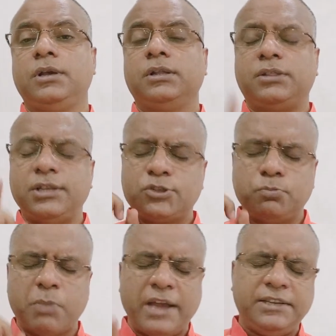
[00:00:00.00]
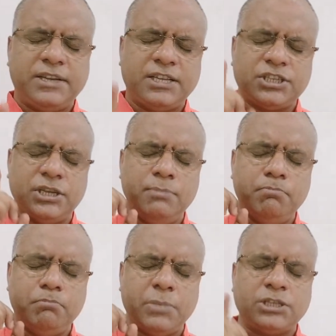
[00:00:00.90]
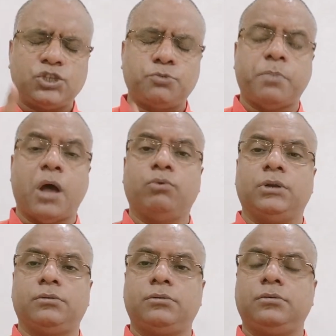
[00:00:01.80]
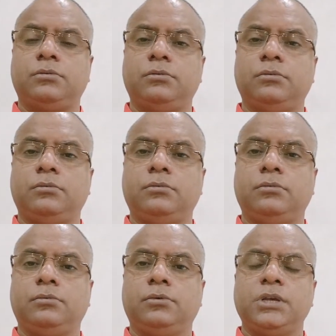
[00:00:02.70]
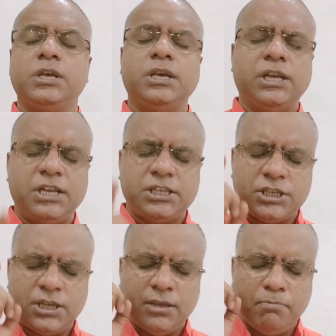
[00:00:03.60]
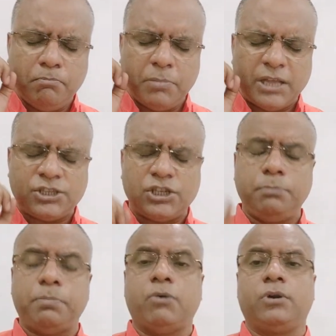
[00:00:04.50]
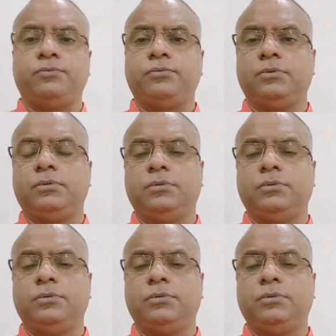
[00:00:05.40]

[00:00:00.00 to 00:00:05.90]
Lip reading: This mind has immense power. It is immensely powerful.